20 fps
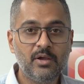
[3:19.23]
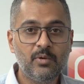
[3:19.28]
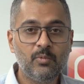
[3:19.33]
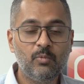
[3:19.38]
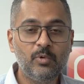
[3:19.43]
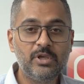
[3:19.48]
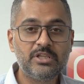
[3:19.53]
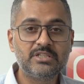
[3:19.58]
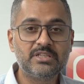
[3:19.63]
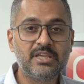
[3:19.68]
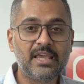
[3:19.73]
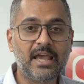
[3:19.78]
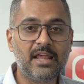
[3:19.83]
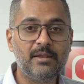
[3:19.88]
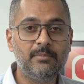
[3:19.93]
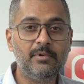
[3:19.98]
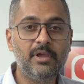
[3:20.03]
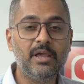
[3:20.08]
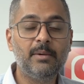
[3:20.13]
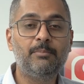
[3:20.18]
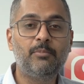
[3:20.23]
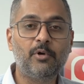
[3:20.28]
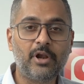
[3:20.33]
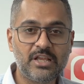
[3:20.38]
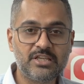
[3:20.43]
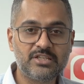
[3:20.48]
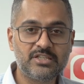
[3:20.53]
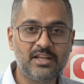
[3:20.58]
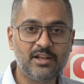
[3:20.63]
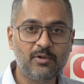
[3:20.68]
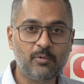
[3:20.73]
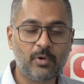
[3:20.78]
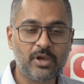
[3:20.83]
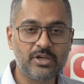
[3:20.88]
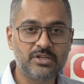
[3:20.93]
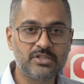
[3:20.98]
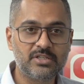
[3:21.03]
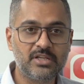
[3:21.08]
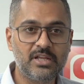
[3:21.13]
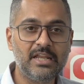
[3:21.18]
which can be a potential
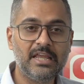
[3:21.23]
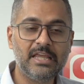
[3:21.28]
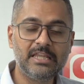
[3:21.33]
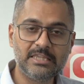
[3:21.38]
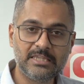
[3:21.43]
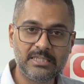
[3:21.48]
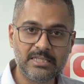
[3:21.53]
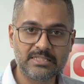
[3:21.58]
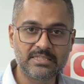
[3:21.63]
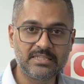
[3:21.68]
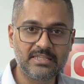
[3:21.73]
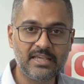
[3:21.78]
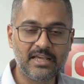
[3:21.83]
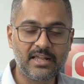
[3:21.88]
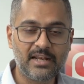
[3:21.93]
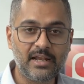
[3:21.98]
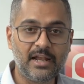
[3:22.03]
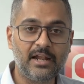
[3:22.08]
question in this year